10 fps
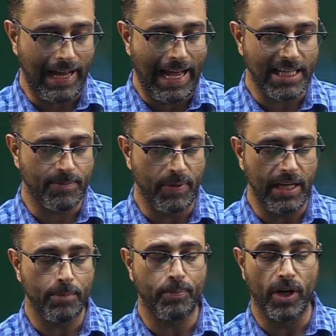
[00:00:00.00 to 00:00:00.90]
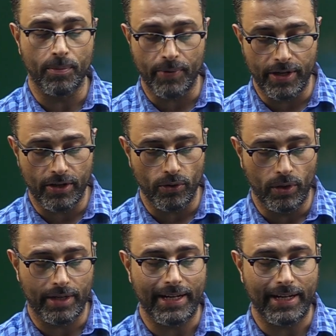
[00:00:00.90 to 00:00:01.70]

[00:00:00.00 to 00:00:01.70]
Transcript: as being perpendicular,